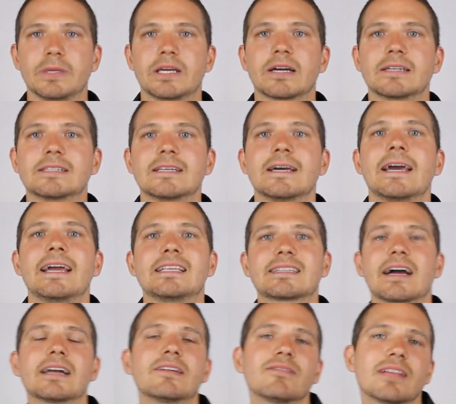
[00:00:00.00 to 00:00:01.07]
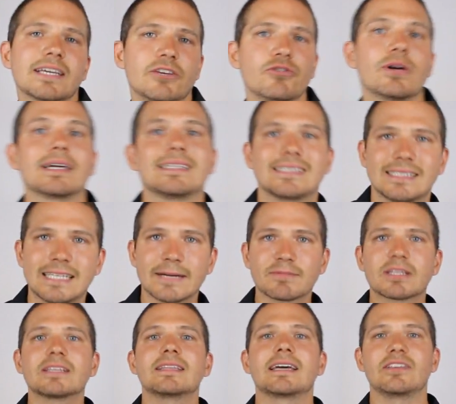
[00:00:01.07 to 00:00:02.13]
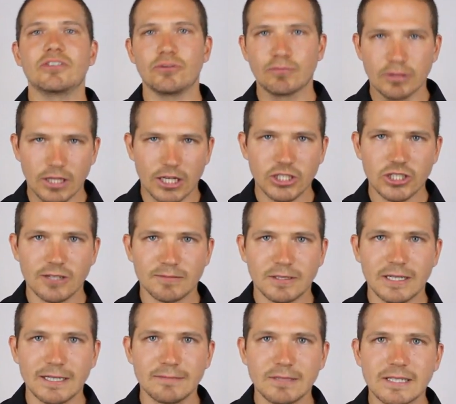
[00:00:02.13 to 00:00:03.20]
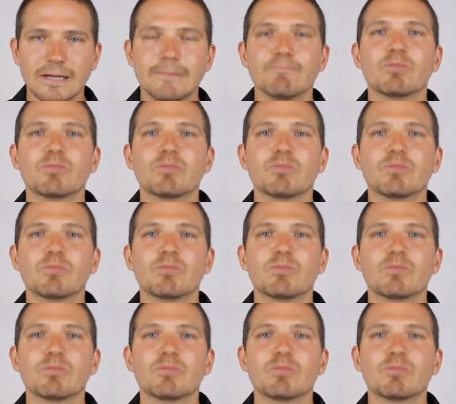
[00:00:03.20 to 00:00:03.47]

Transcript: because it's kind of like you accept that you blush sometimes,